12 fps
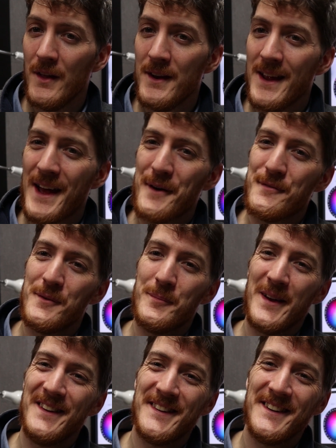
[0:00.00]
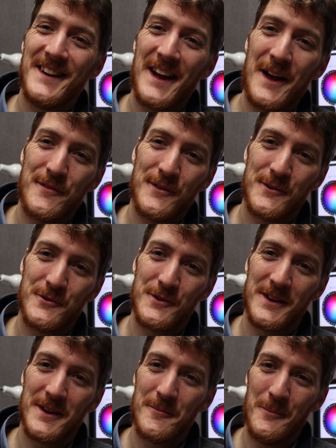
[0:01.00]
then, have fun painting, have fun
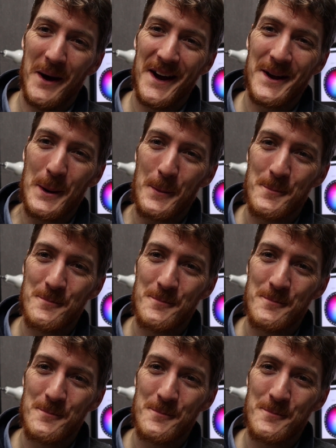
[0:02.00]
drawing. Bye.